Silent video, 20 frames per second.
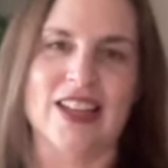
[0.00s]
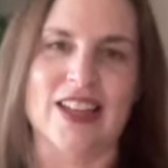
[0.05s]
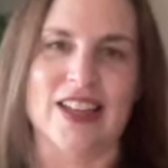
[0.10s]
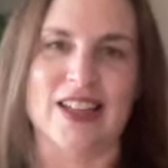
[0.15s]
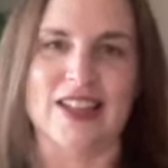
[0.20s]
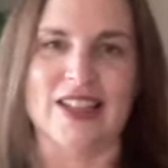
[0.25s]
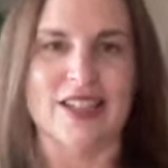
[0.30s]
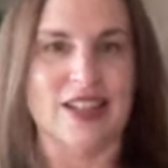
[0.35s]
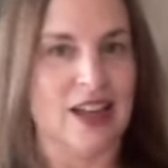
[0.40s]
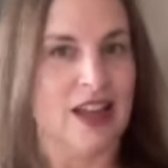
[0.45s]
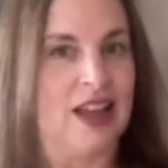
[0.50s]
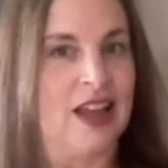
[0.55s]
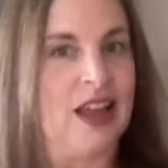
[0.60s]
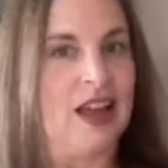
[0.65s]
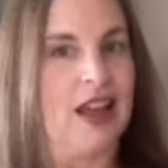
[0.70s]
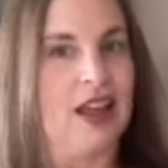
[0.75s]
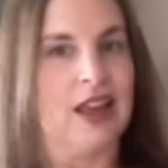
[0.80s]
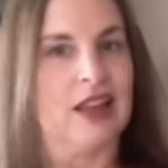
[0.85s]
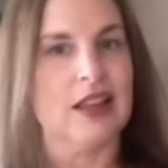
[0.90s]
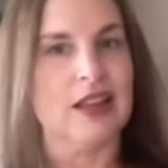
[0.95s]
in
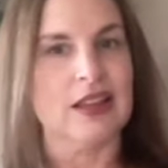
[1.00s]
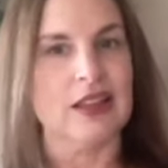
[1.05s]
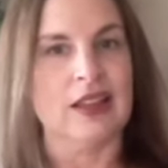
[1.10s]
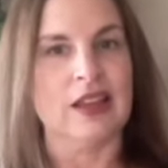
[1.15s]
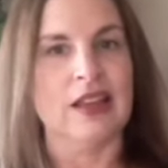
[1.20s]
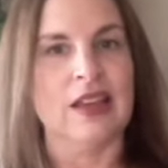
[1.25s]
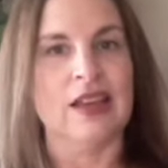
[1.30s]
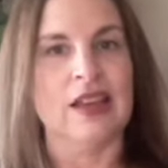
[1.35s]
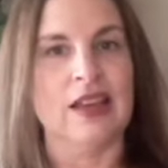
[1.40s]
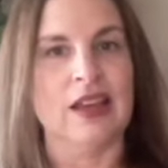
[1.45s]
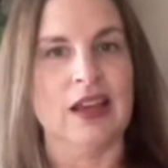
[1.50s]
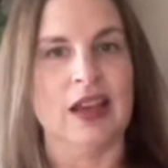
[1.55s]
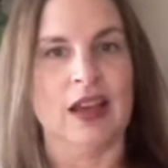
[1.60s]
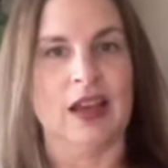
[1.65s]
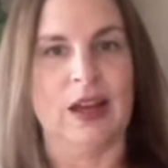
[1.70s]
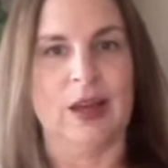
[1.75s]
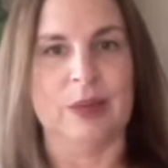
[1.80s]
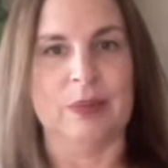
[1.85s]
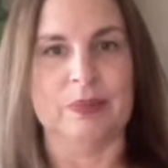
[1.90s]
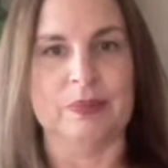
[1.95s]
the,
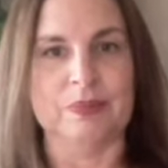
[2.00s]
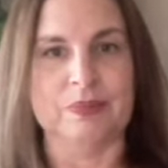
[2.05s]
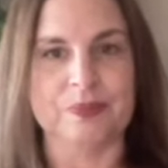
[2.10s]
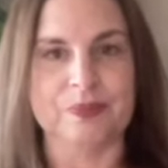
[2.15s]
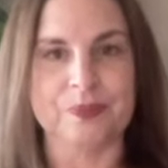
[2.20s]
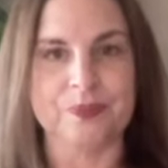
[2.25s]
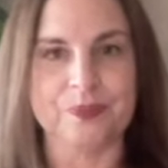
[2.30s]
um,